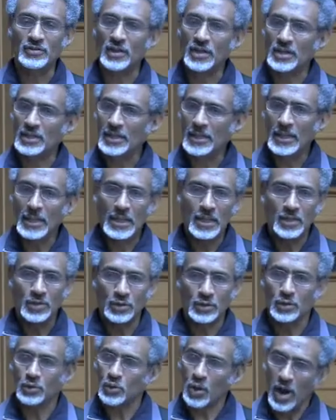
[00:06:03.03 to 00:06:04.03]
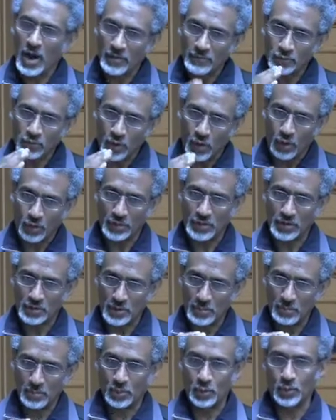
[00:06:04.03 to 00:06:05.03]
say, you have to honor
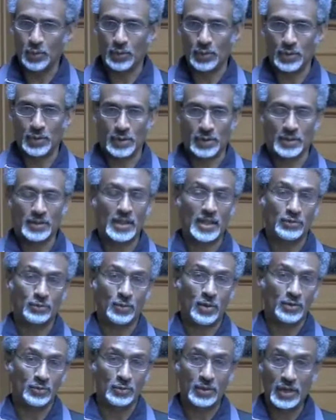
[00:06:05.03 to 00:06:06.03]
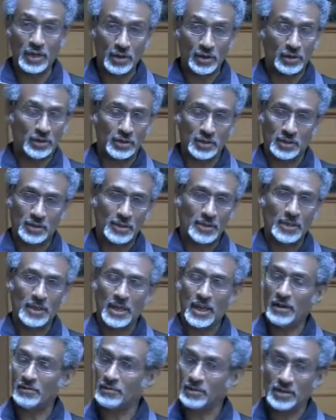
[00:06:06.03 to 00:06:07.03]
the poor. That's what we learned.
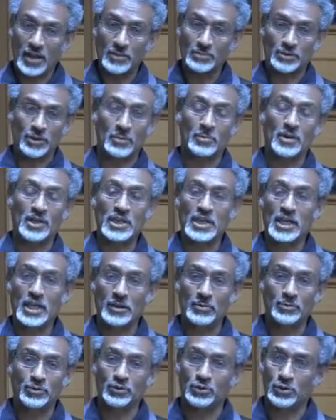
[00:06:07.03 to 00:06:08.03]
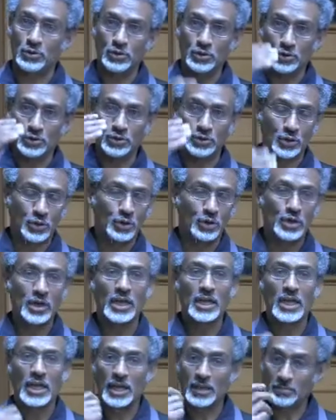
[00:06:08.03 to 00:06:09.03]
Every time somebody comes to your
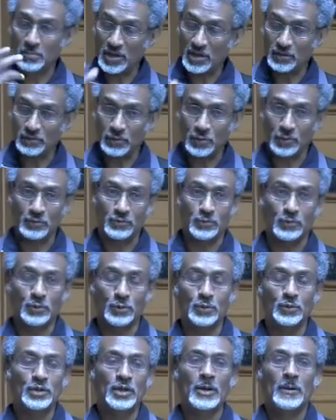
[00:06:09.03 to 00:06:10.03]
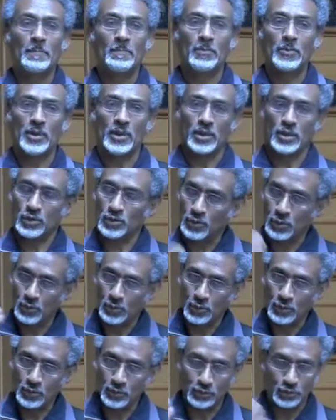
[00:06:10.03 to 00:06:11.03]
door, begs for food,
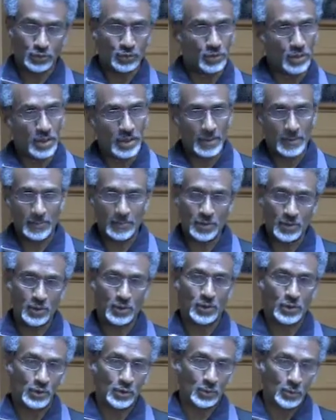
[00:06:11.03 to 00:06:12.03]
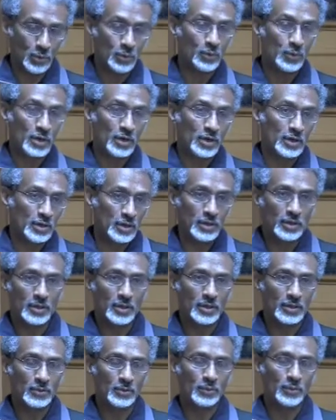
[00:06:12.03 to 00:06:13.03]
you should,
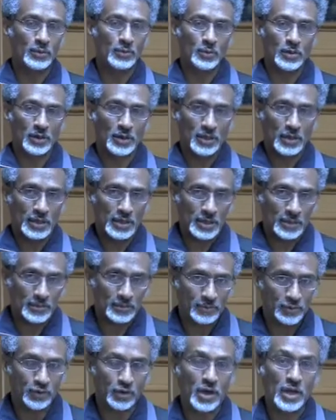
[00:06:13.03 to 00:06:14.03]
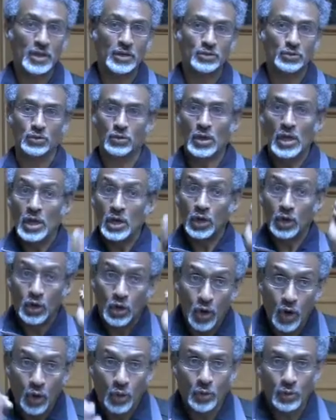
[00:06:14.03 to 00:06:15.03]
we were trained to
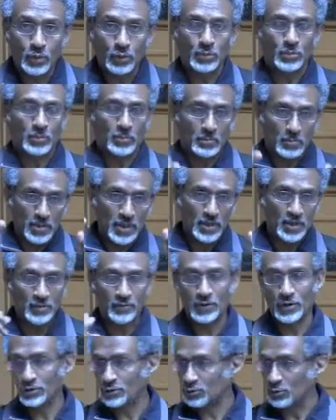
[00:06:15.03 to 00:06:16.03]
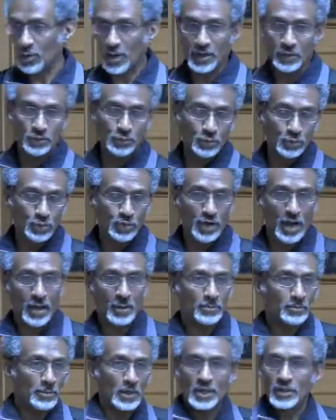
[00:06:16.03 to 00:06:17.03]
go be the first one to
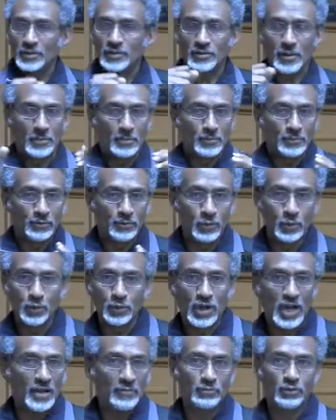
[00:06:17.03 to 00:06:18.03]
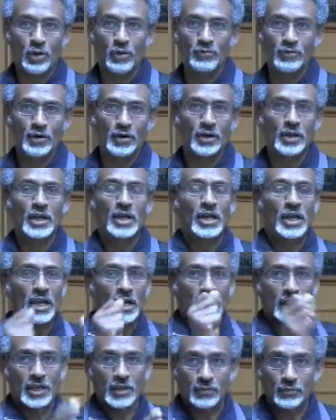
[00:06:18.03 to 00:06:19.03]
grab some food left over
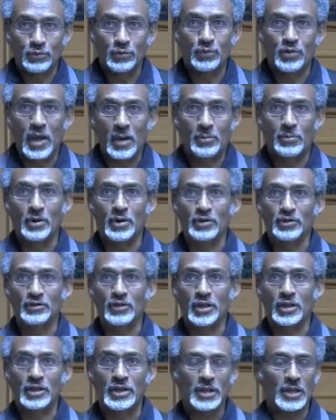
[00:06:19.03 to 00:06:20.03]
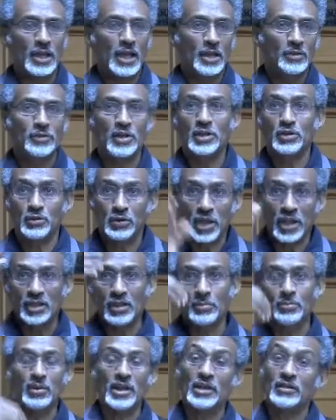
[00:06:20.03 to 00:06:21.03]
and give to that person, and then you
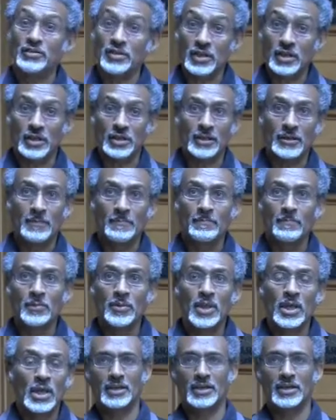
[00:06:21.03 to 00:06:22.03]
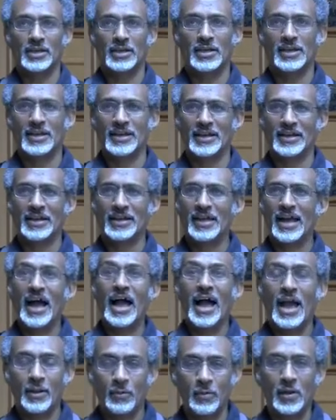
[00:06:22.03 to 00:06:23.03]
get a blessing.
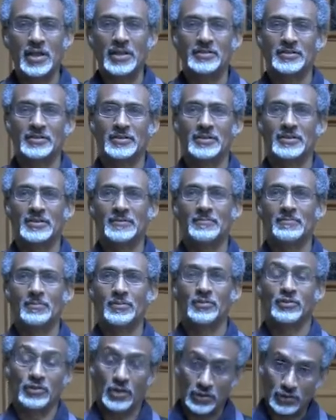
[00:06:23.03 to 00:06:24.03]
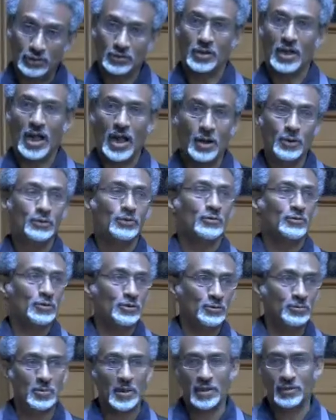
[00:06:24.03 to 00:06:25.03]
I went, just out of
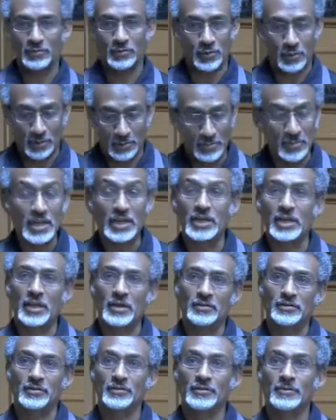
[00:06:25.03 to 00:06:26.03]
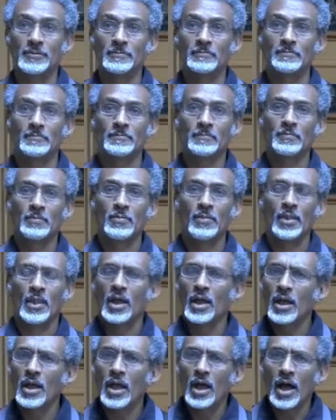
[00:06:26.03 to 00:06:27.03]
respect for Milkias.
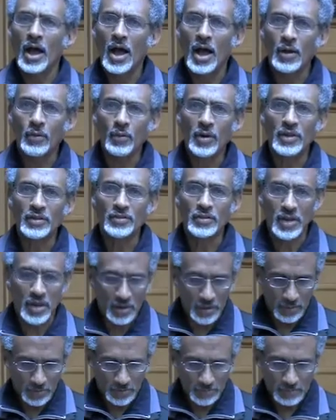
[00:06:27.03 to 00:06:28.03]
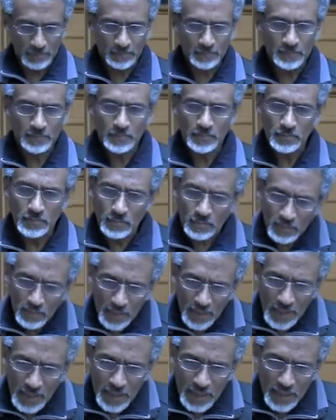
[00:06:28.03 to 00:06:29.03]
I went there
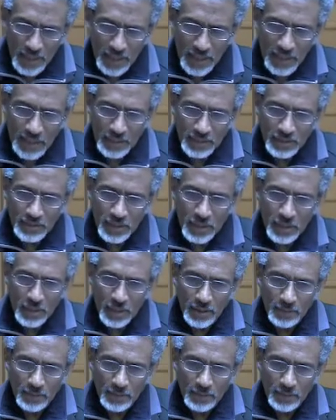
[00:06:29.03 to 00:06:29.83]
and